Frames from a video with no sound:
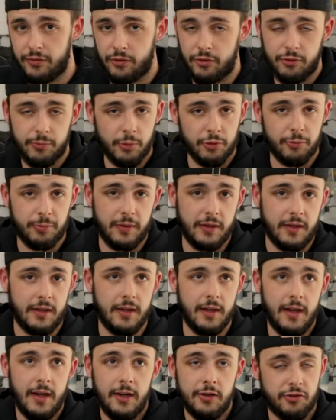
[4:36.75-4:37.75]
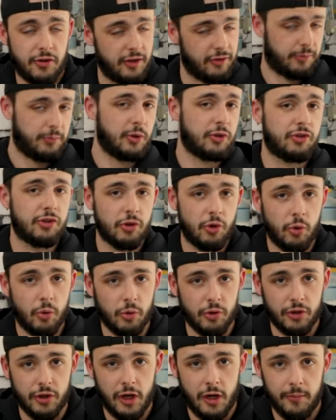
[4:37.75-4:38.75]
There's supposed to be transmission
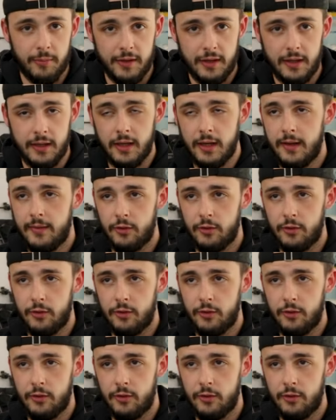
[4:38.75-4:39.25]
cooler coming.